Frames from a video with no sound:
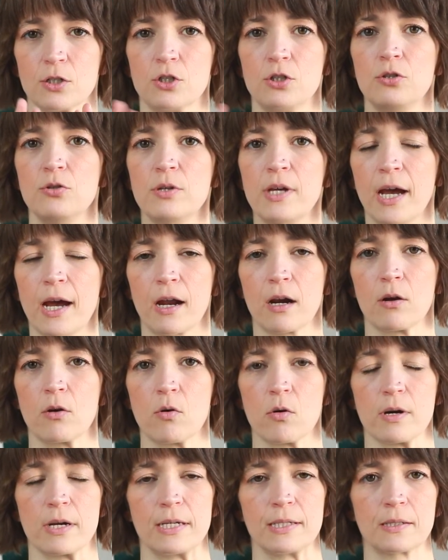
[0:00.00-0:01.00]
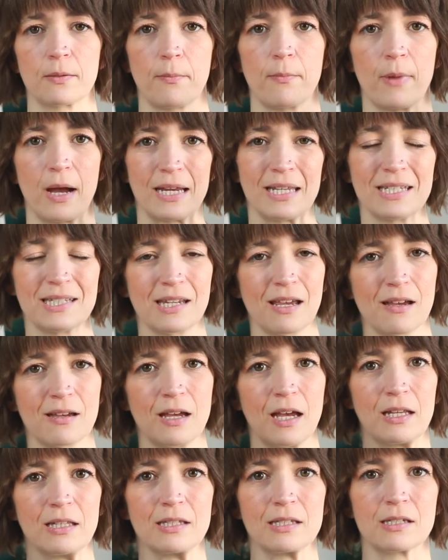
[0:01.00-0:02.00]
2 categories, mindset
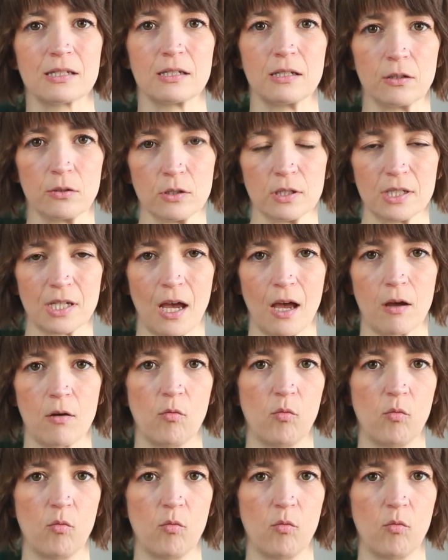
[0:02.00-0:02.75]
and skill set.